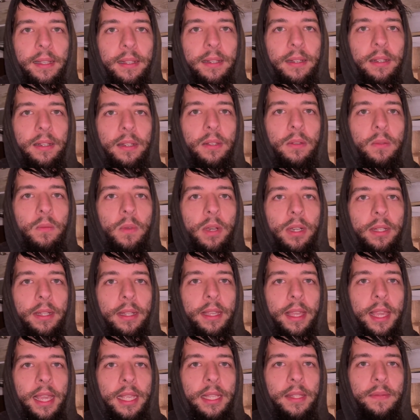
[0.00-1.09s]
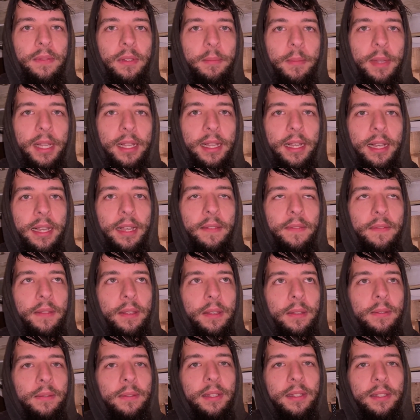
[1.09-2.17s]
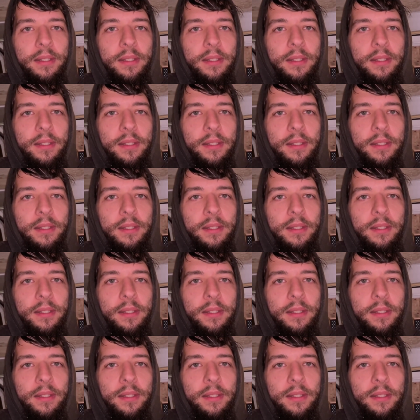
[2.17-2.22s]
and a new wallet case for my iPhone.